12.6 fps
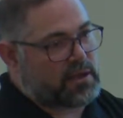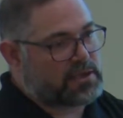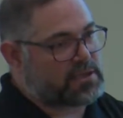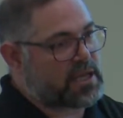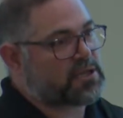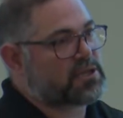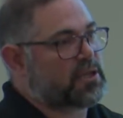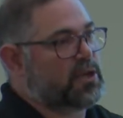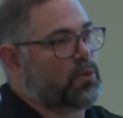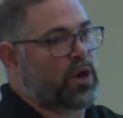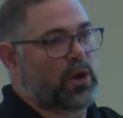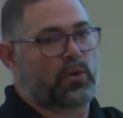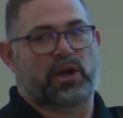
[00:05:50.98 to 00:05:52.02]
essentially
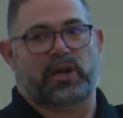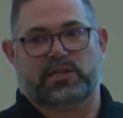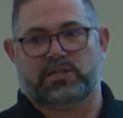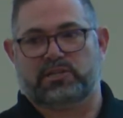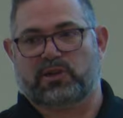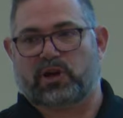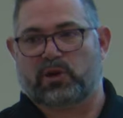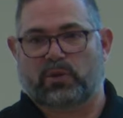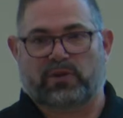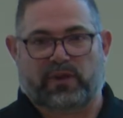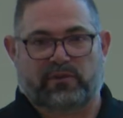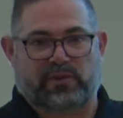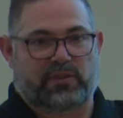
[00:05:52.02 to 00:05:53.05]
where we're going to start with
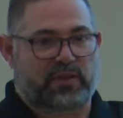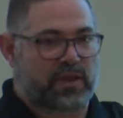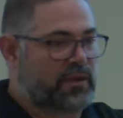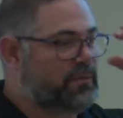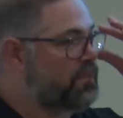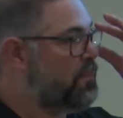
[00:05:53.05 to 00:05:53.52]
everything.